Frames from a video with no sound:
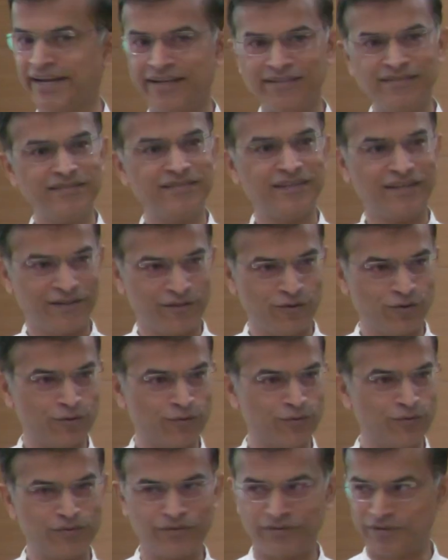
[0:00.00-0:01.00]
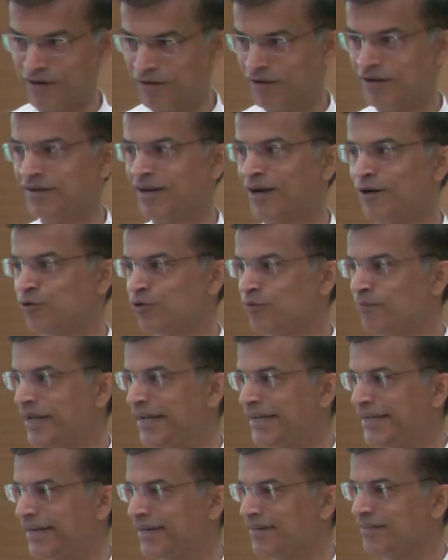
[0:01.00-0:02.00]
in, you learn how to
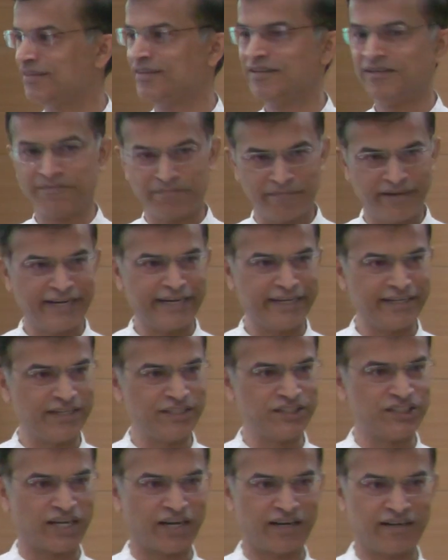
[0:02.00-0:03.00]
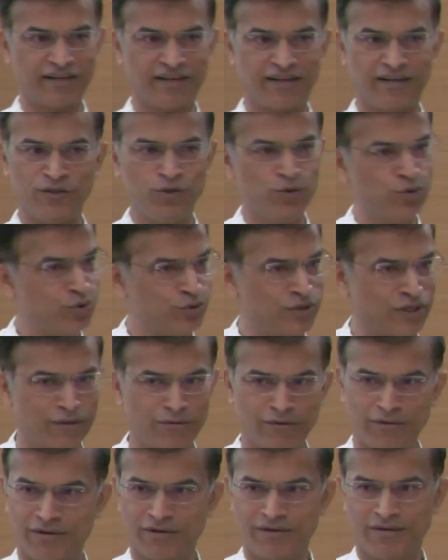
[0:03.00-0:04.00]
make it in China, use
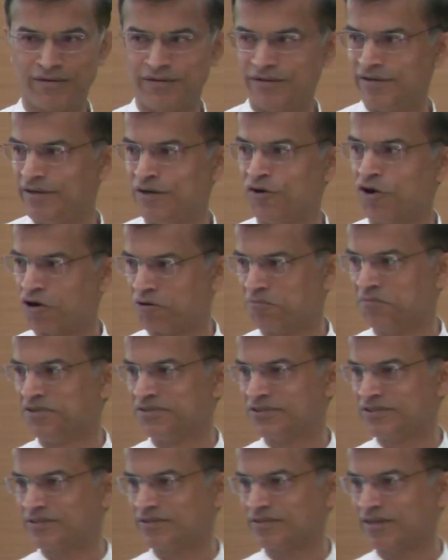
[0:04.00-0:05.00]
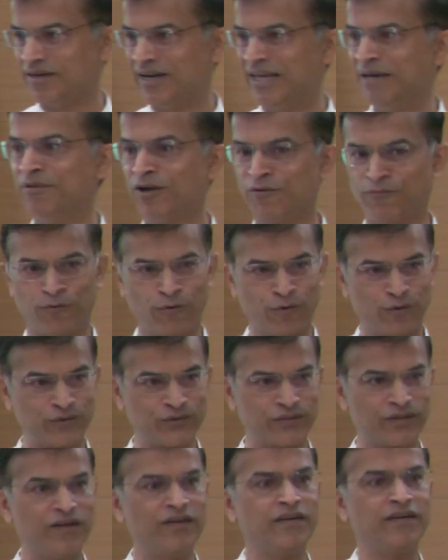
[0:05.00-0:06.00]
our enormous labor
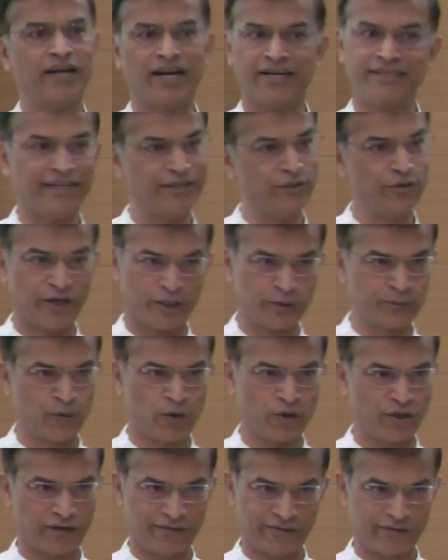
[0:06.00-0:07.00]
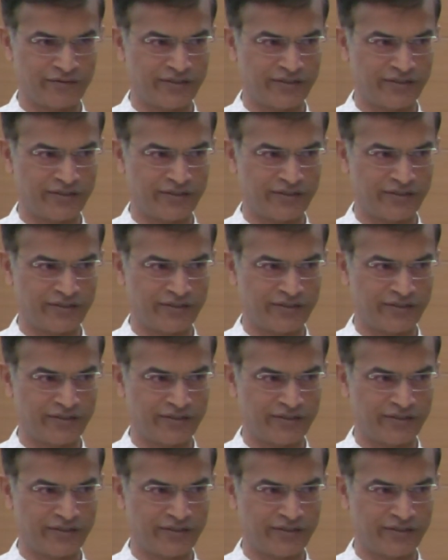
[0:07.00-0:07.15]
force, and then you export out of